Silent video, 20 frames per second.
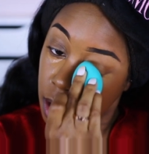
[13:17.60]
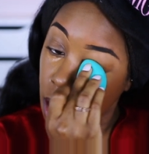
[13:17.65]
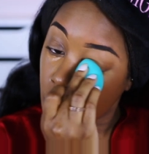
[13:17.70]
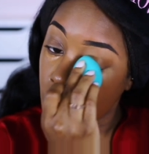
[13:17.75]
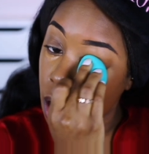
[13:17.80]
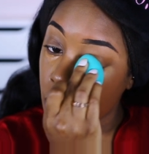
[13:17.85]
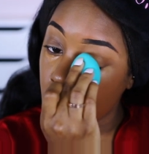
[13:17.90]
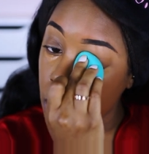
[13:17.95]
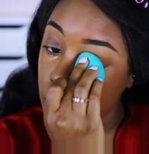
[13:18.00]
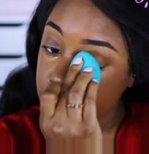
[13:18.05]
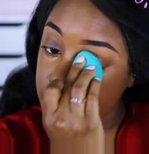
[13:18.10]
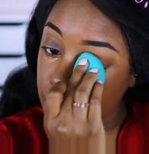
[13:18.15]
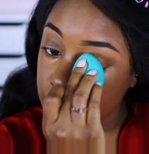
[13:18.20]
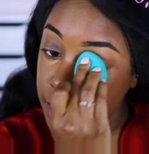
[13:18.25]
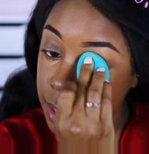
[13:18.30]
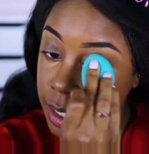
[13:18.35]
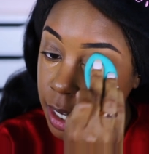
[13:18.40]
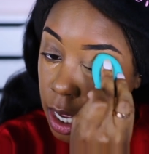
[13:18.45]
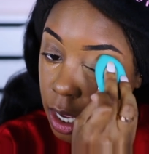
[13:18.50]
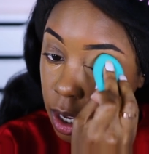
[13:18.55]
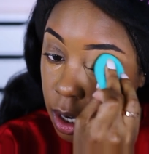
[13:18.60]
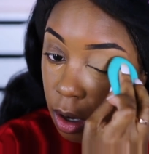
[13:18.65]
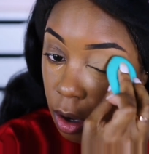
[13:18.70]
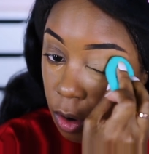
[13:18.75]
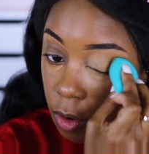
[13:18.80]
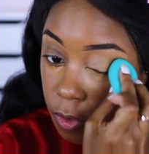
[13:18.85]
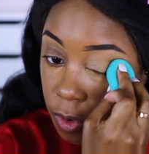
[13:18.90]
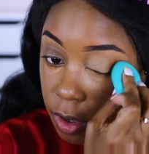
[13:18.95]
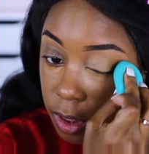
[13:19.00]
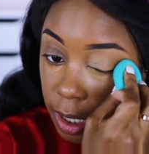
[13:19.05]
I always like to take it
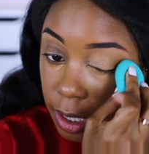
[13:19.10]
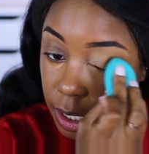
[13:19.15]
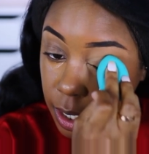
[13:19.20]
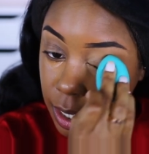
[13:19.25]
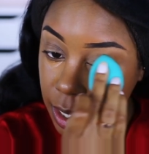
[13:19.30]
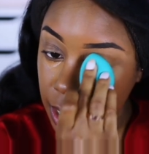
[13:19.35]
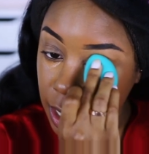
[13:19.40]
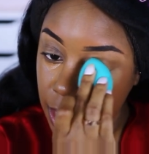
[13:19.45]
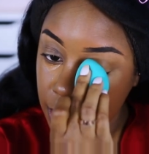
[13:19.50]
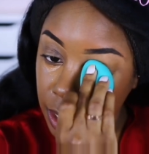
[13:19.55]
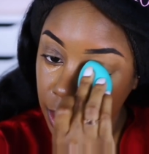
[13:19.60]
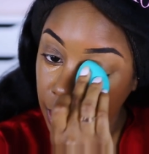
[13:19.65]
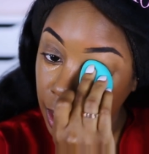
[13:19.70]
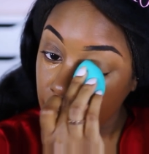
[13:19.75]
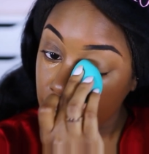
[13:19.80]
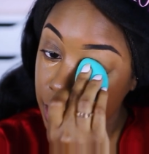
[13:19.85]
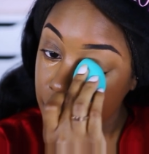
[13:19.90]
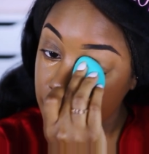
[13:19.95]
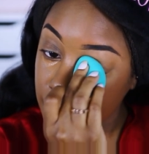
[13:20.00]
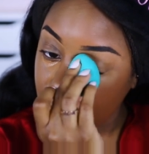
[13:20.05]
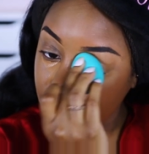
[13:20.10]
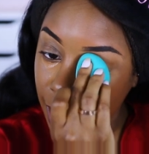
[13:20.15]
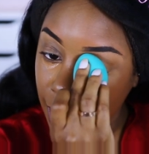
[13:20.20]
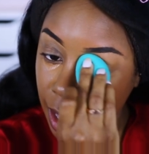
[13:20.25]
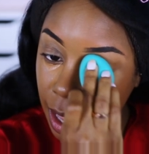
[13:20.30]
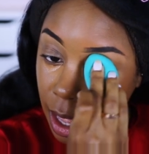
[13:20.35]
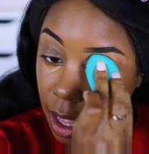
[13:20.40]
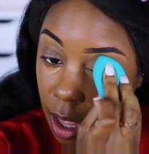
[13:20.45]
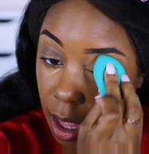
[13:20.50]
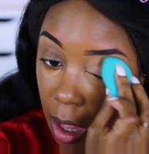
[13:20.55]
over the lid like
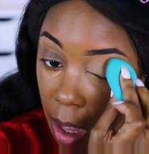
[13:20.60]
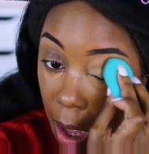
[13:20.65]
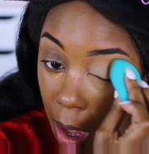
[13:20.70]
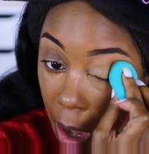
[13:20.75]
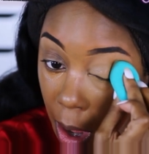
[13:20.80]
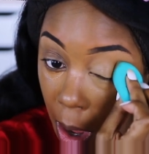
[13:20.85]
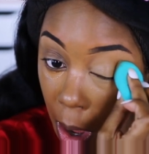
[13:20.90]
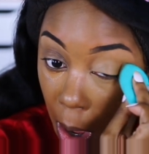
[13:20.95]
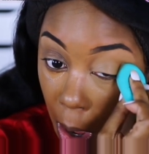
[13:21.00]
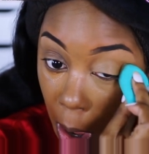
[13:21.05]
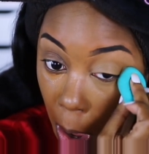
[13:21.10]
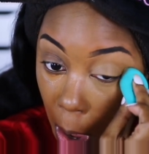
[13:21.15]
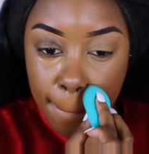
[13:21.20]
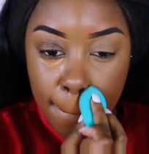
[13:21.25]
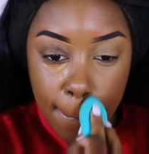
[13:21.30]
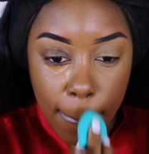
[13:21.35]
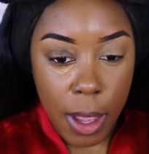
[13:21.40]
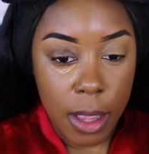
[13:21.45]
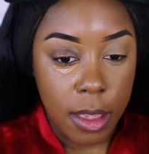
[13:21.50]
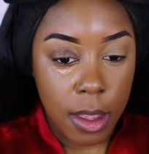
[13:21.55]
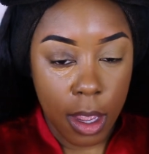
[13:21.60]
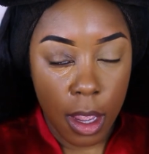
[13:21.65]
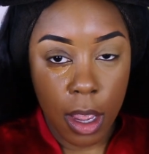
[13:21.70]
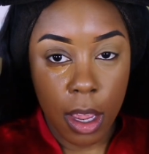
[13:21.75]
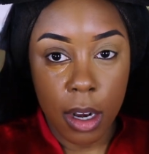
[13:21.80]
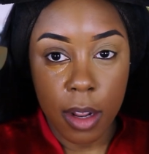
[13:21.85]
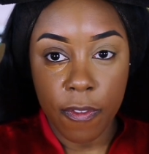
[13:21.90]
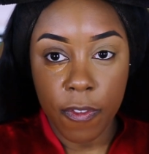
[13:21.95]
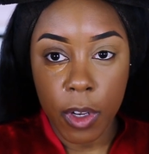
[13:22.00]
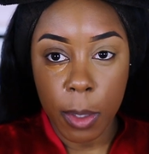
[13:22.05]
that. And
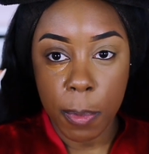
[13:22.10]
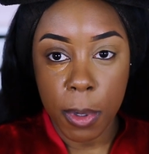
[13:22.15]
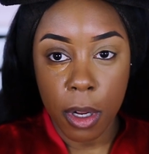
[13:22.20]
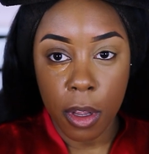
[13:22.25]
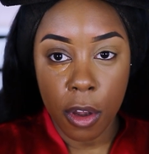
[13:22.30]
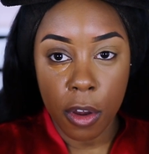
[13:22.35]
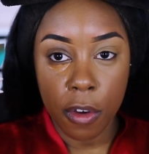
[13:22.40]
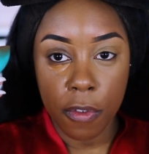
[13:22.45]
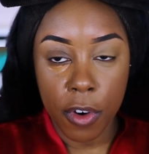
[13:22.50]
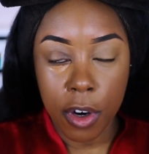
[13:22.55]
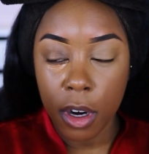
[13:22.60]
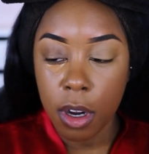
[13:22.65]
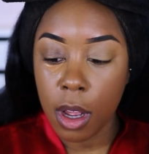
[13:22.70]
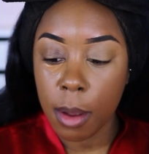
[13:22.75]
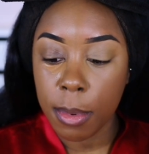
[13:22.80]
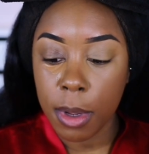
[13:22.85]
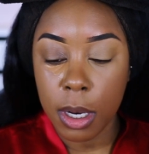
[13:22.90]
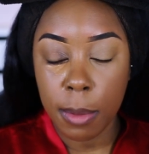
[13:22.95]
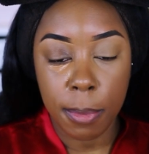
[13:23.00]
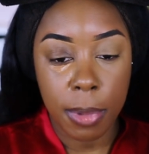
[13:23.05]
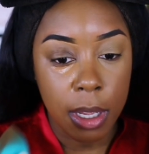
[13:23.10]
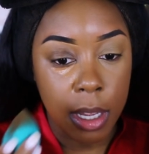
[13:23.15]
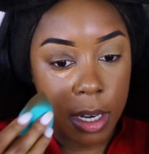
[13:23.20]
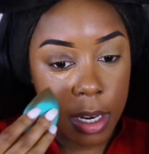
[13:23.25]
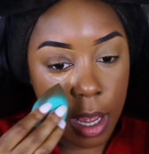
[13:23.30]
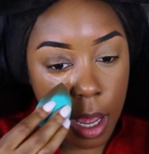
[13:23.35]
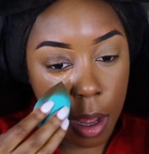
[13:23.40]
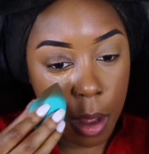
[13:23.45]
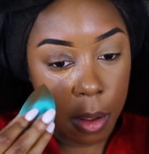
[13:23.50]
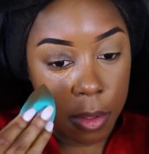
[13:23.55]
then flip it over. I'm gonna
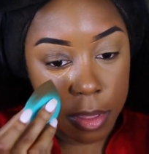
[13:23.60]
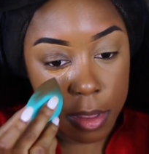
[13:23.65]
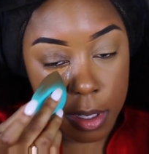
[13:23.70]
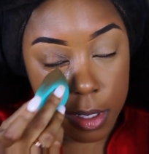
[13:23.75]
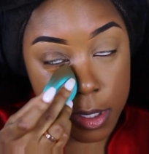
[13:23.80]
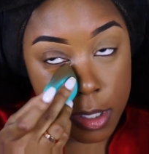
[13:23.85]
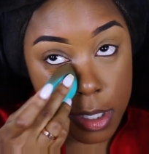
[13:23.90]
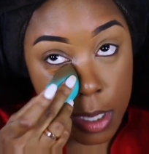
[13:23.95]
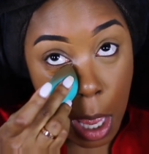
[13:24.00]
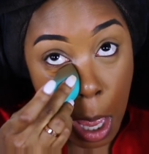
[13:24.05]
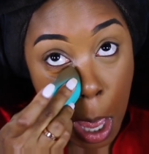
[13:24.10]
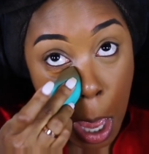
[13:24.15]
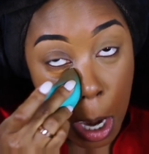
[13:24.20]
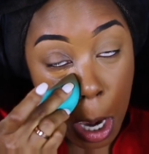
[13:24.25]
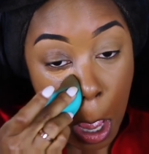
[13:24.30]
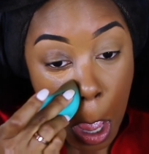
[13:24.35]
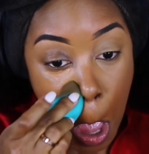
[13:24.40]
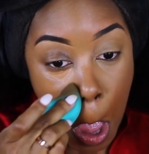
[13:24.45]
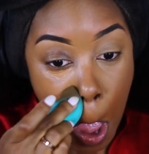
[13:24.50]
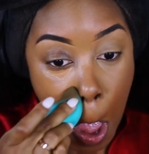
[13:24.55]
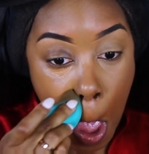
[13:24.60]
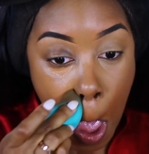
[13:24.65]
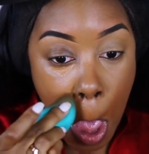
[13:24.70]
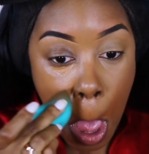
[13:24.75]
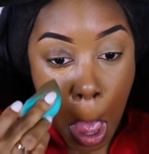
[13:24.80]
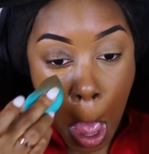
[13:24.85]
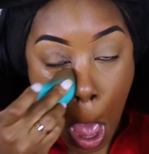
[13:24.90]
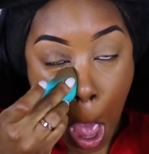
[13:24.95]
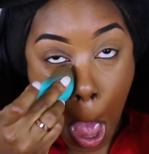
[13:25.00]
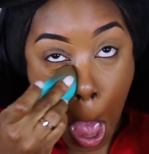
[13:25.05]
blend out this side
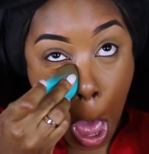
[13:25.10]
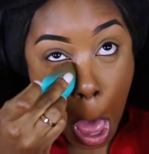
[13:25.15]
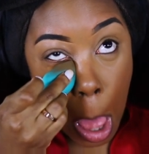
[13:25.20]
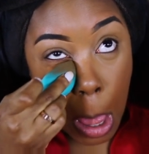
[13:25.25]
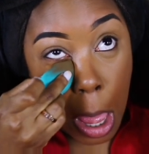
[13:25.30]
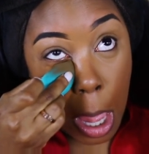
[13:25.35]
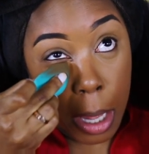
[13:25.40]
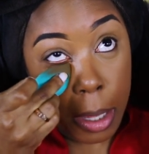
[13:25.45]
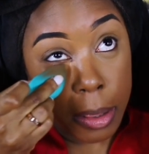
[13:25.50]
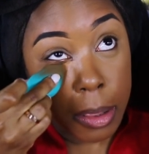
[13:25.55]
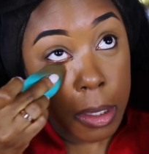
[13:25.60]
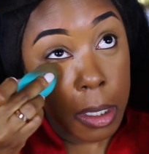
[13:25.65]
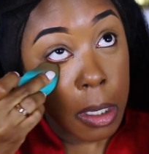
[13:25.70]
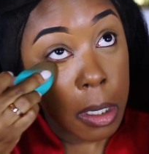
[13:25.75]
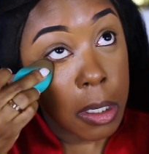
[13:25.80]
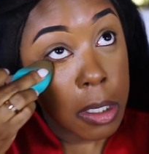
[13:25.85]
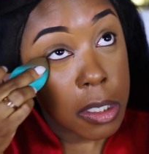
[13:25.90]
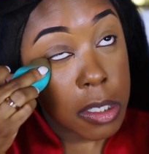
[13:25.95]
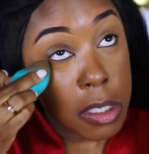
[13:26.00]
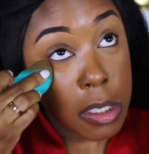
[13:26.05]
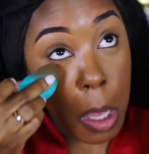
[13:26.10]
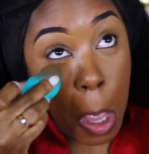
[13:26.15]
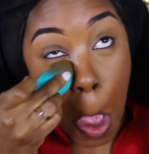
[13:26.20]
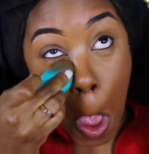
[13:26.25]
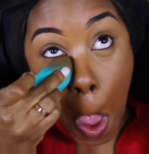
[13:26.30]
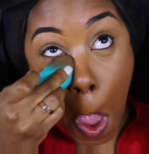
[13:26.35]
like this.